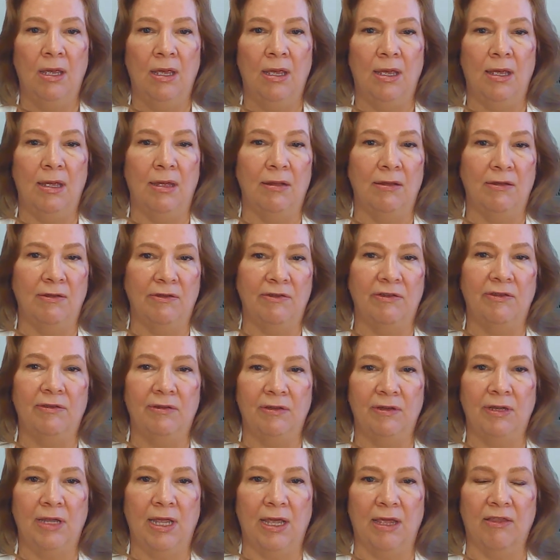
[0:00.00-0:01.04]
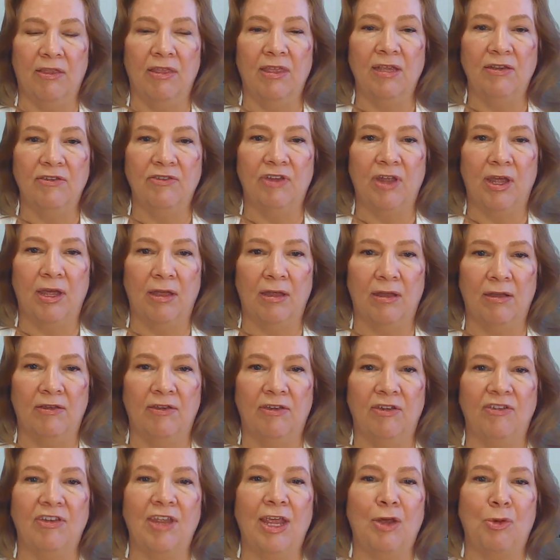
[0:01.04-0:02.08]
and things to
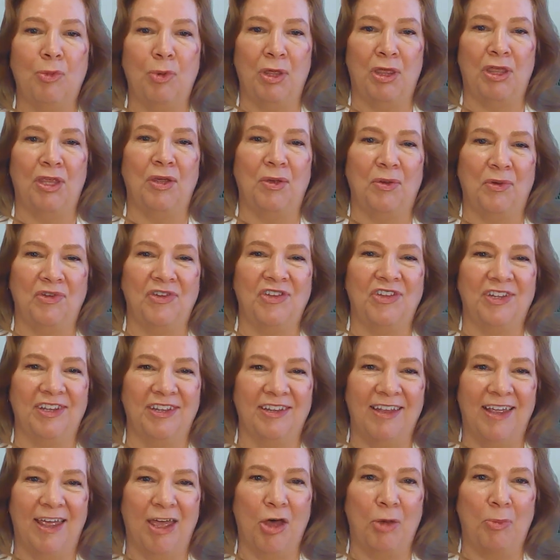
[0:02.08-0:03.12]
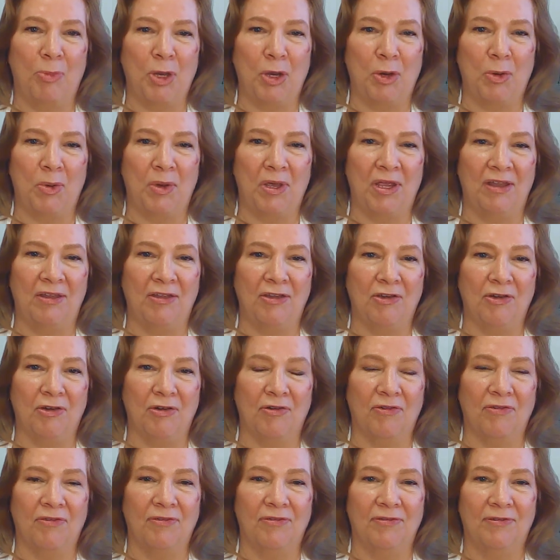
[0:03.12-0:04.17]
take with you to help you in
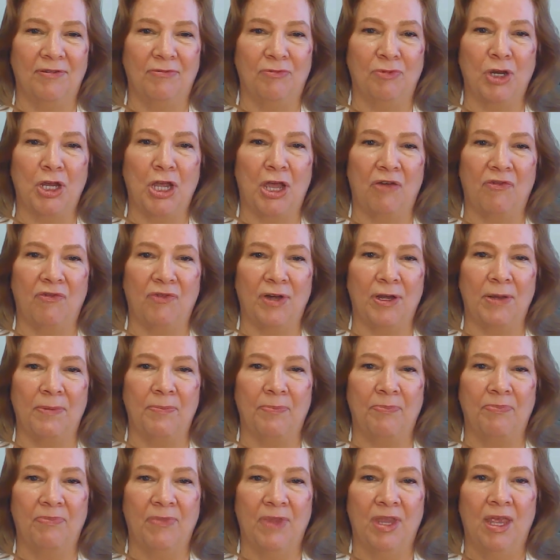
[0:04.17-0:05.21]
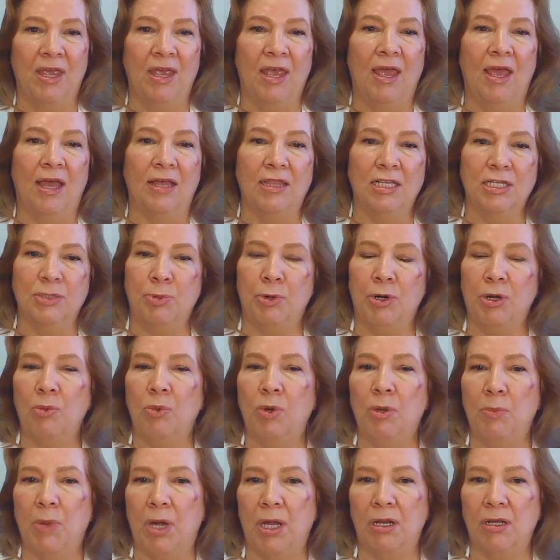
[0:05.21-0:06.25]
your recovery. At this point,
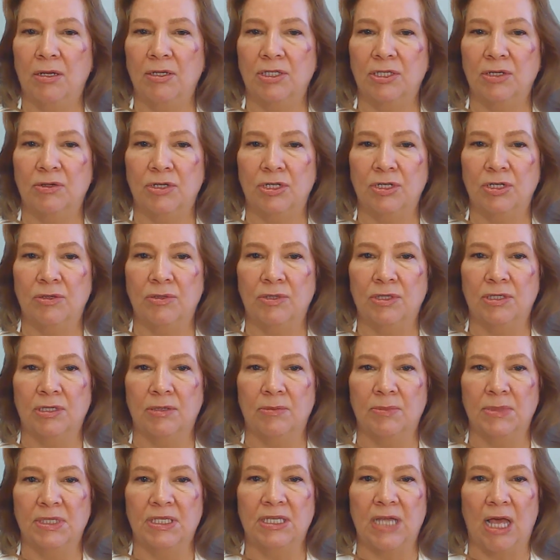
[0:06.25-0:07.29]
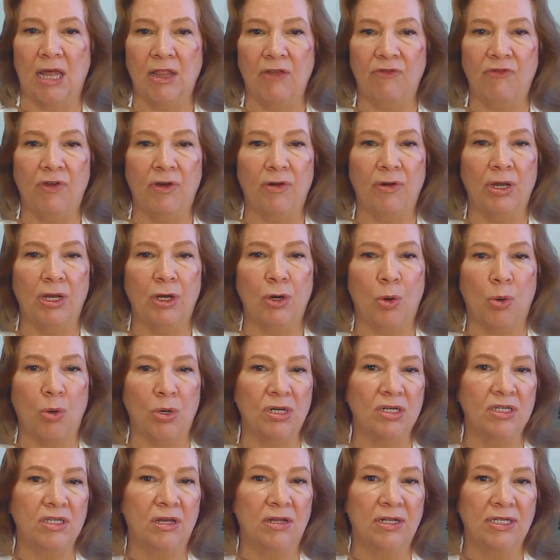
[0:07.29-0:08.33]
we might also do some salivary
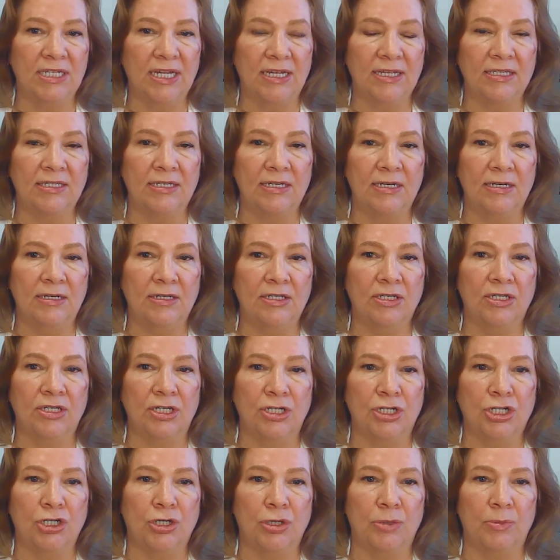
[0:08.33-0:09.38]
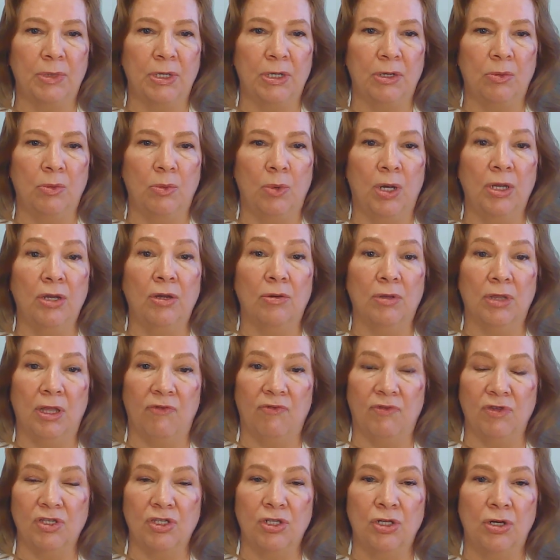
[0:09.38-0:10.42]
cortisol testing to determine what your
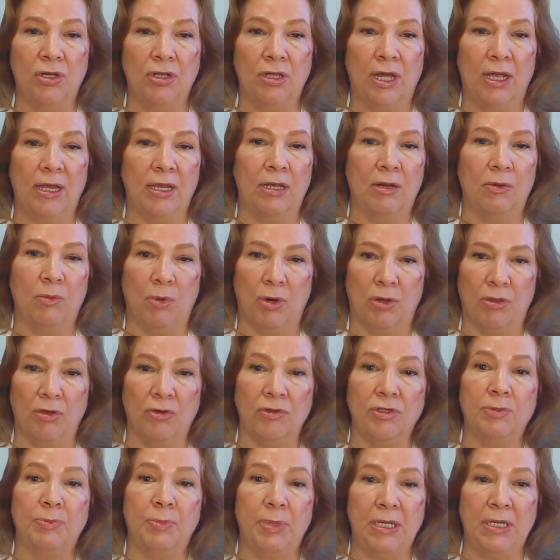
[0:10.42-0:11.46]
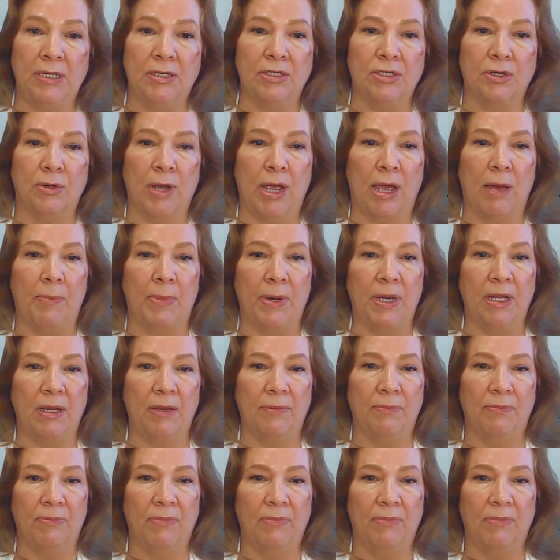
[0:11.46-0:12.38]
levels look like and where those peaks are happening.